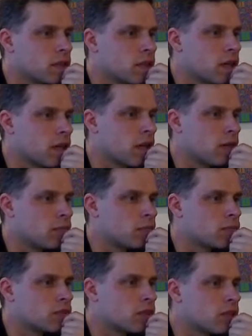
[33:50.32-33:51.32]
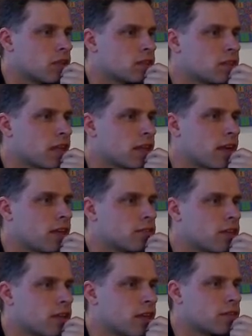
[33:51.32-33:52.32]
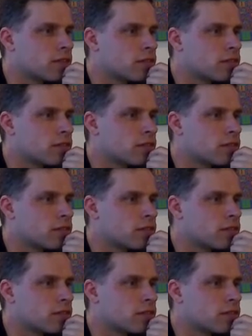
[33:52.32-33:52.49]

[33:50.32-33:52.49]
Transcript: So let's take that out right now.